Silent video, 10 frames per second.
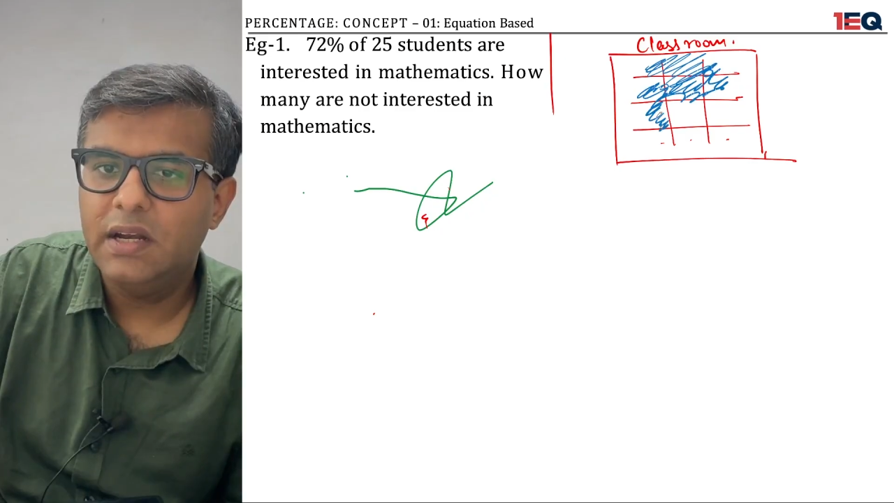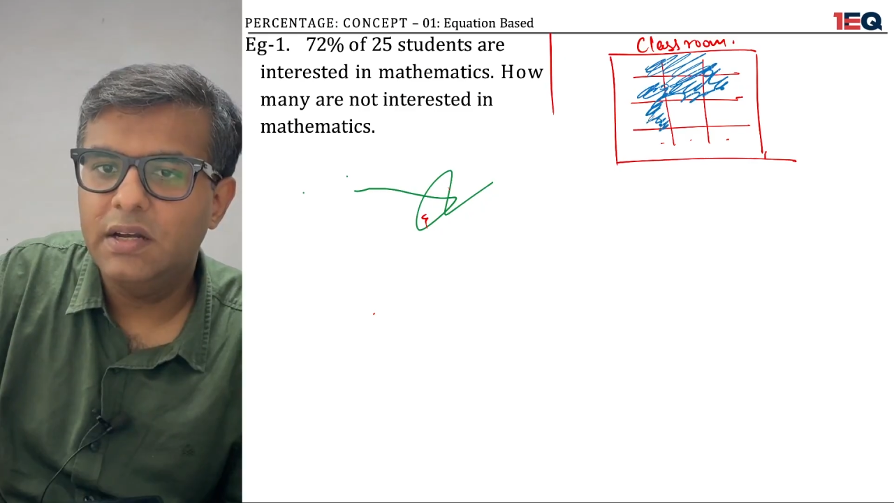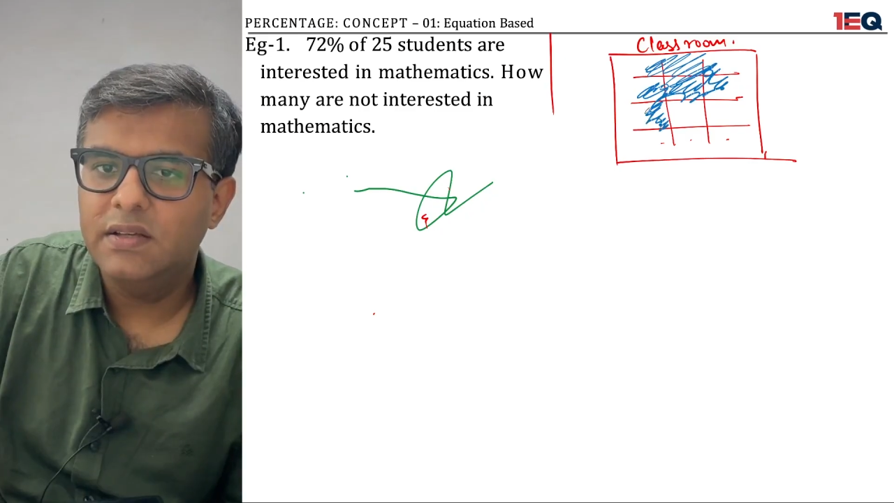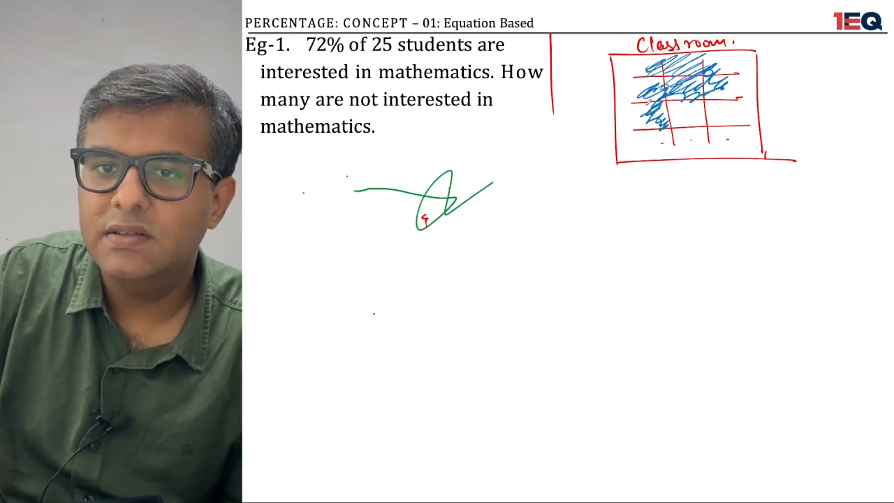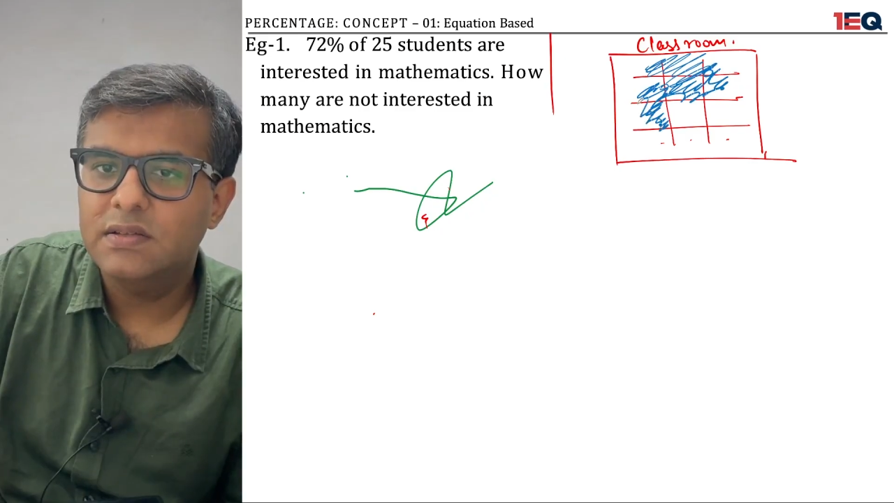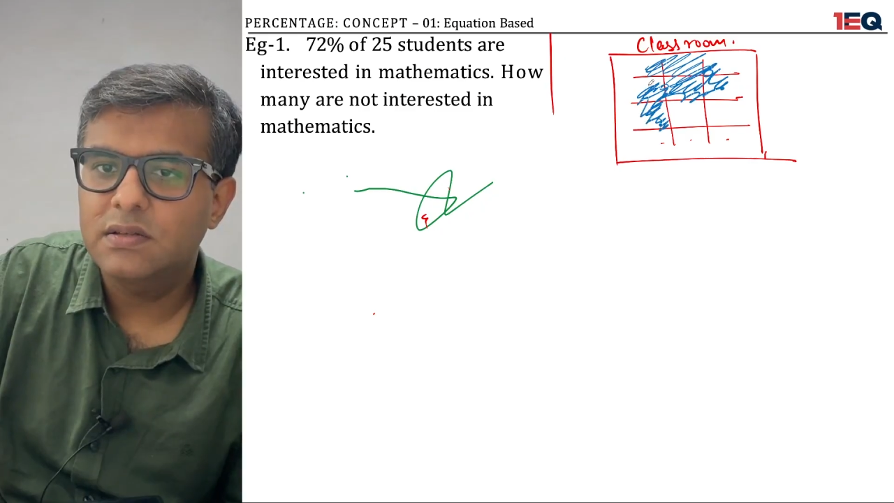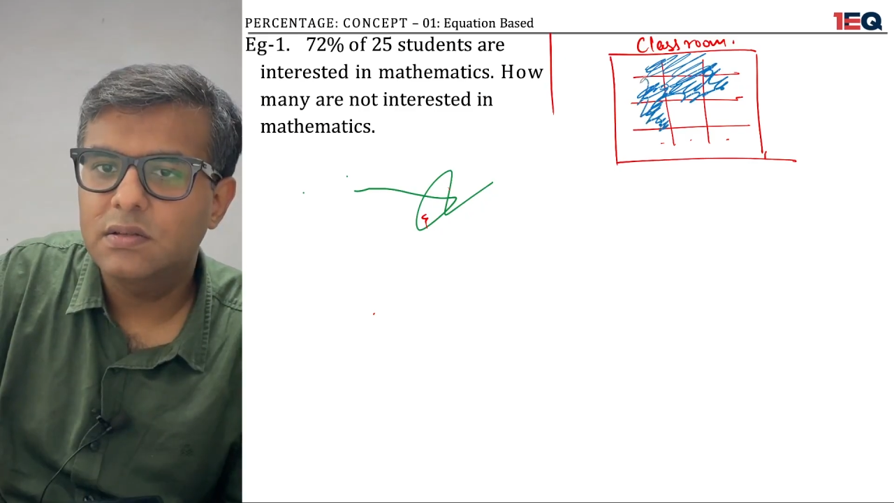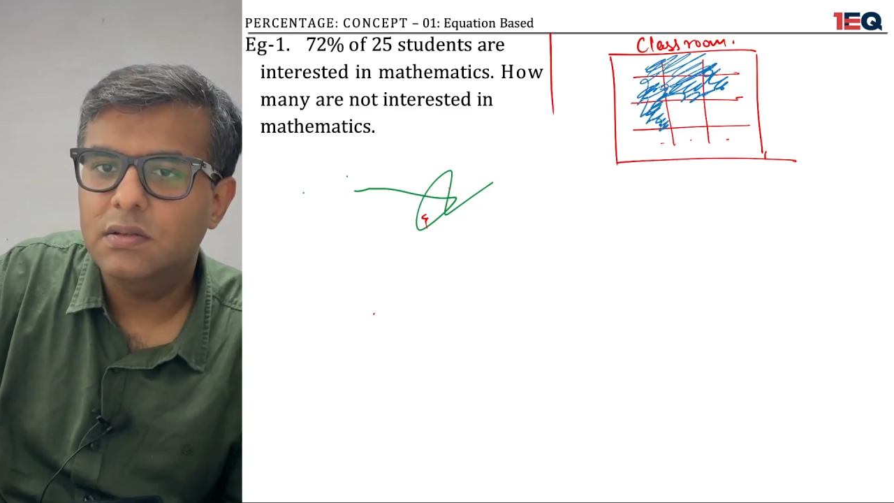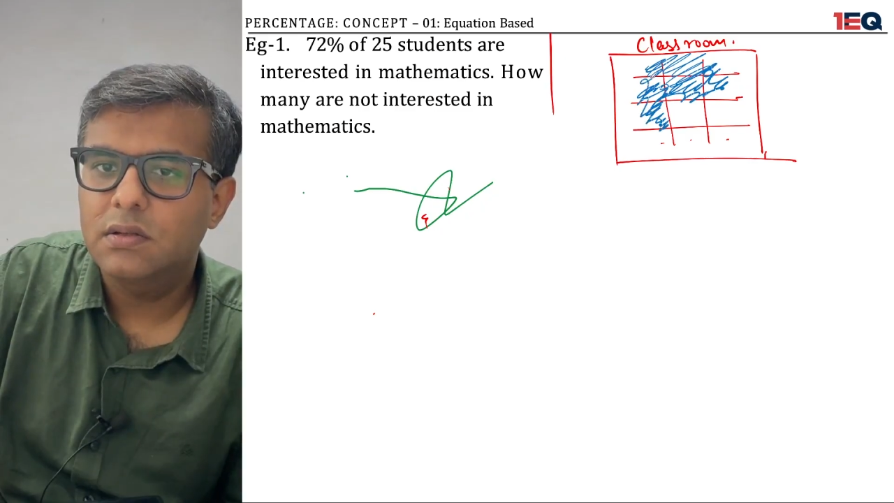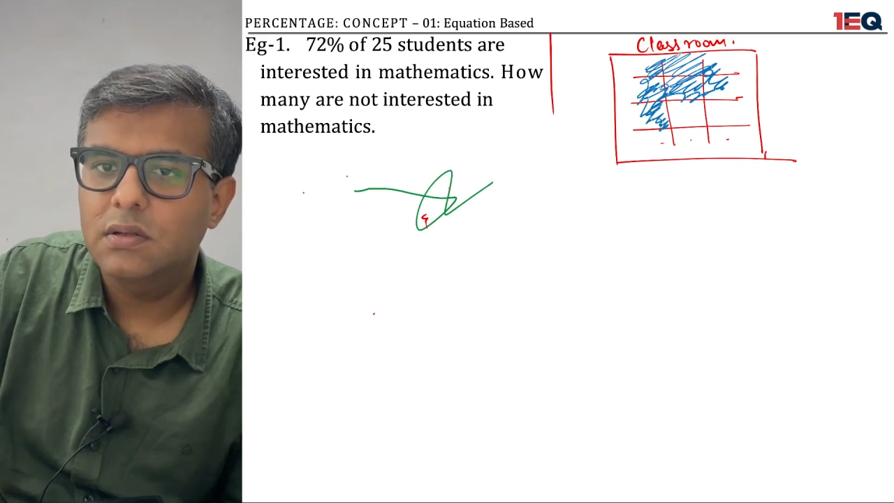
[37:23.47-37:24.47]
it is
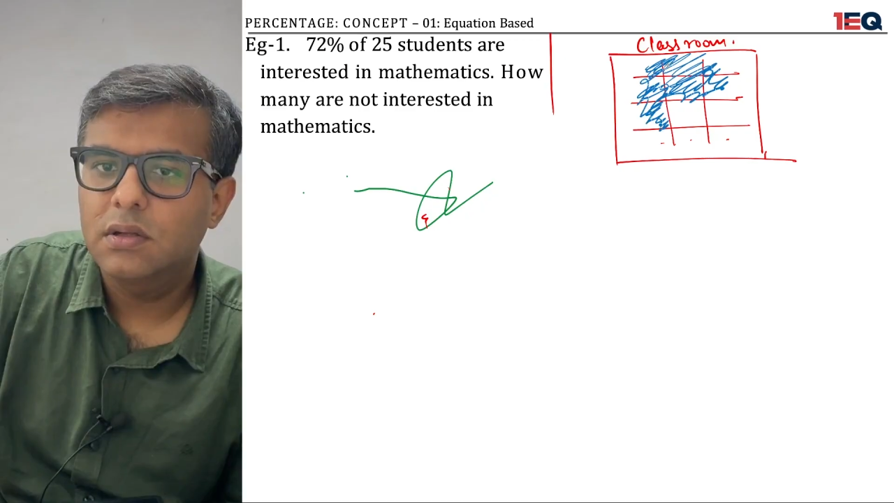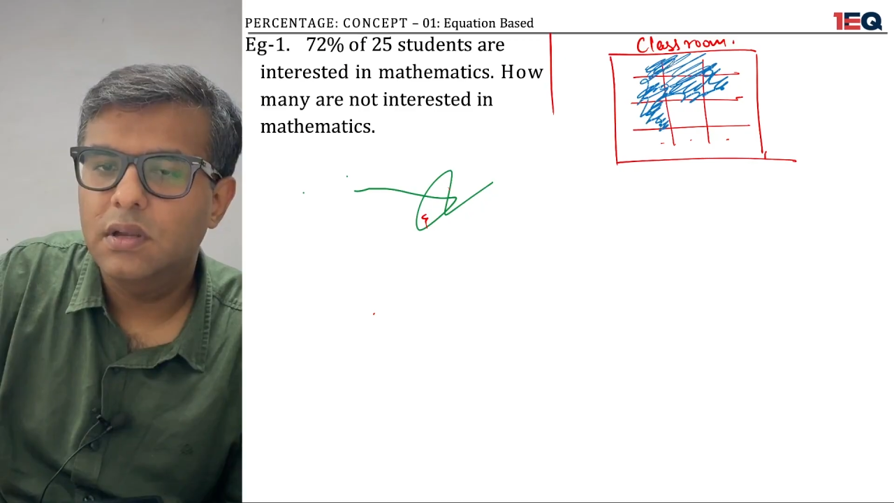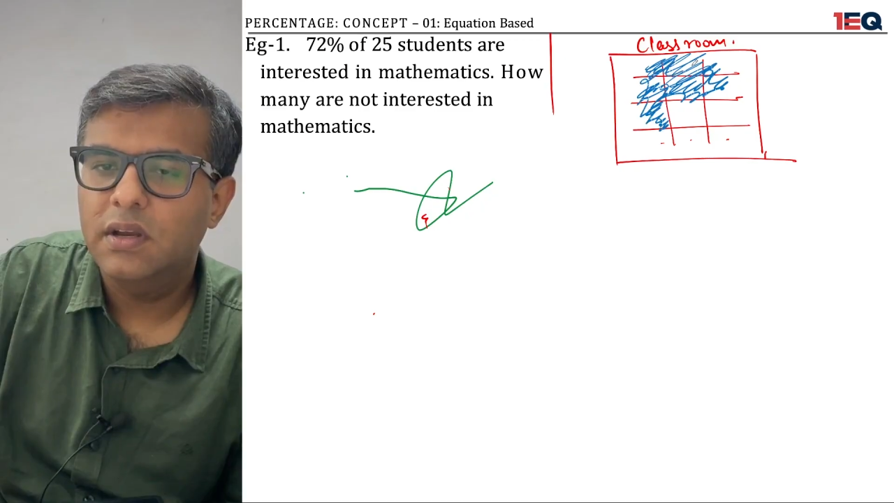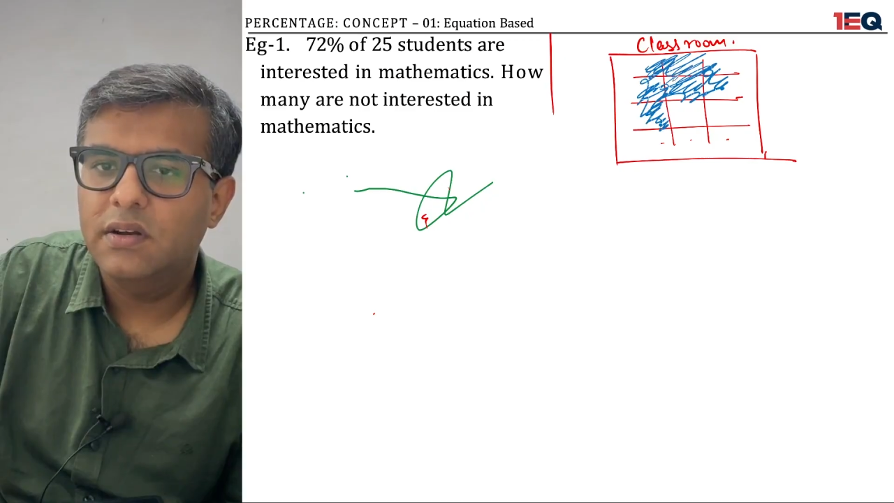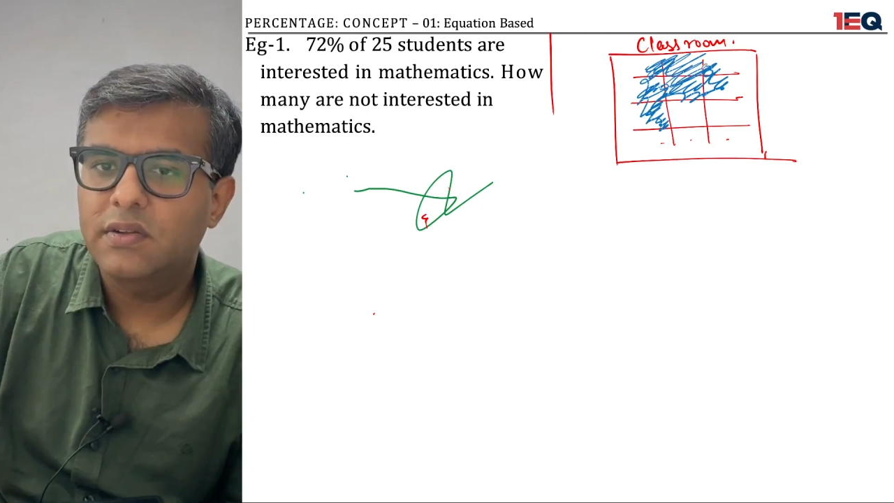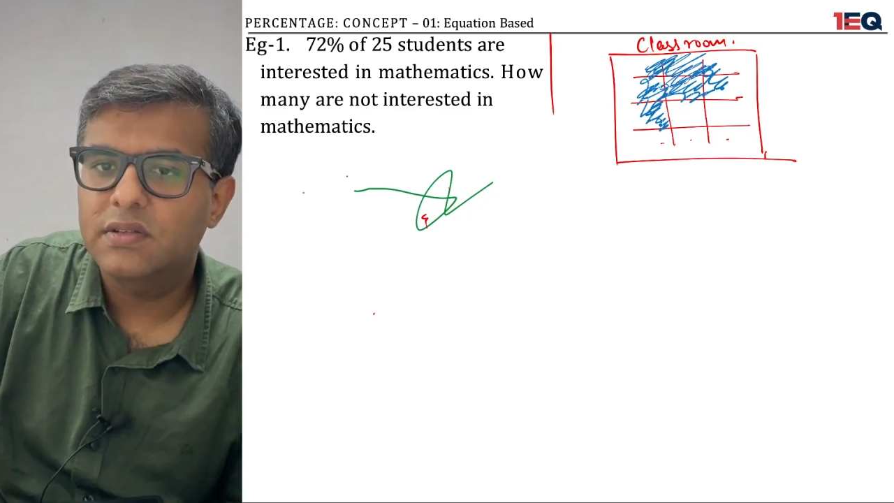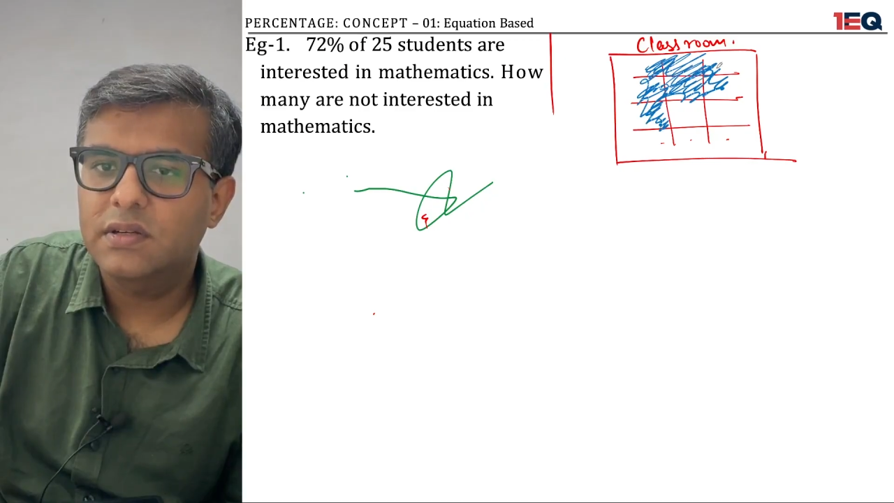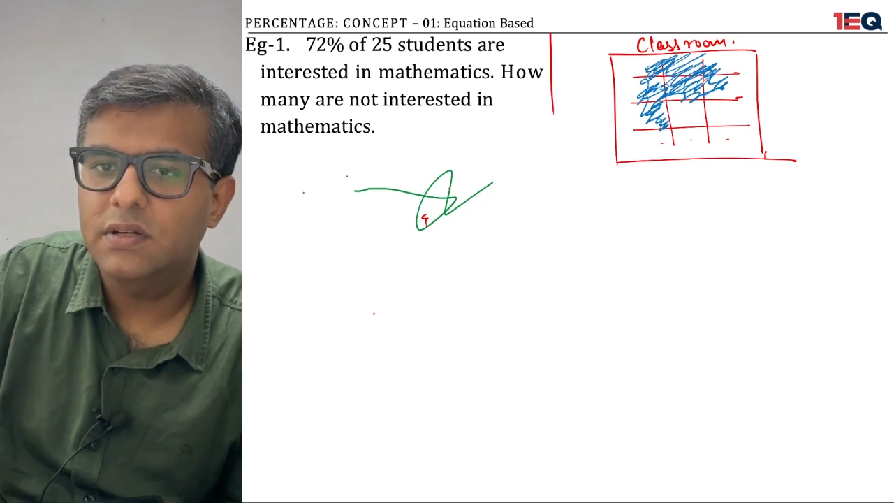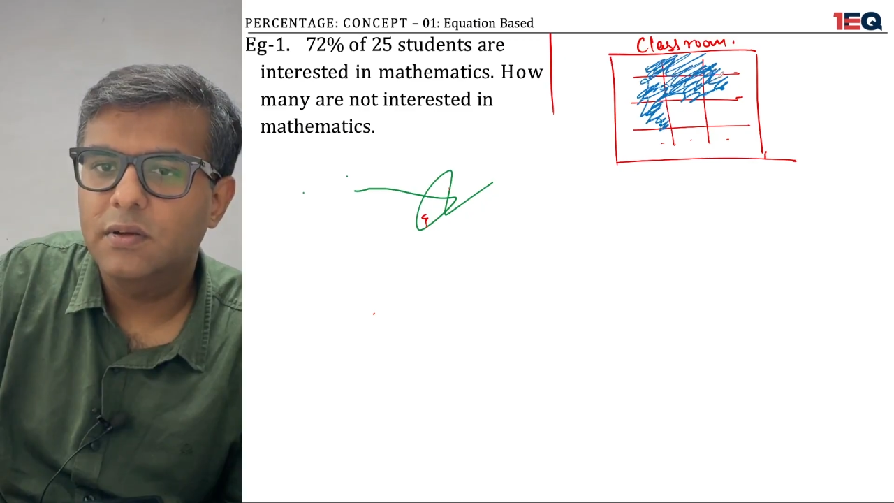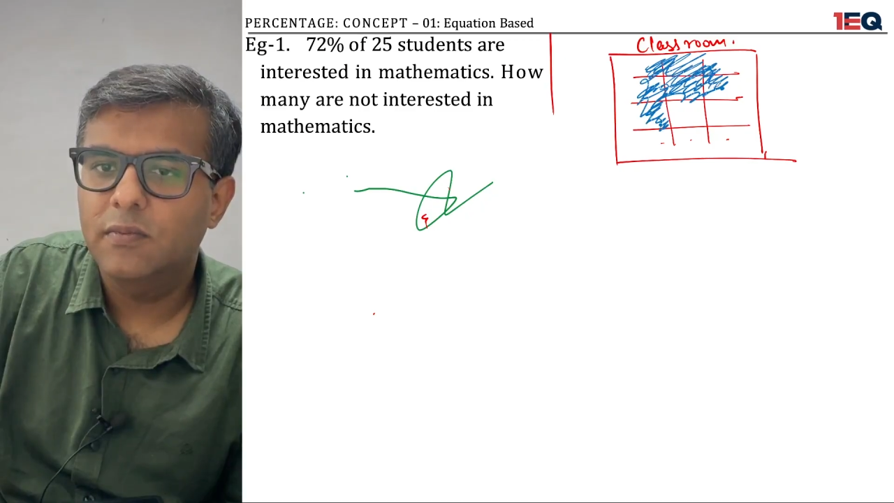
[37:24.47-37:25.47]
interested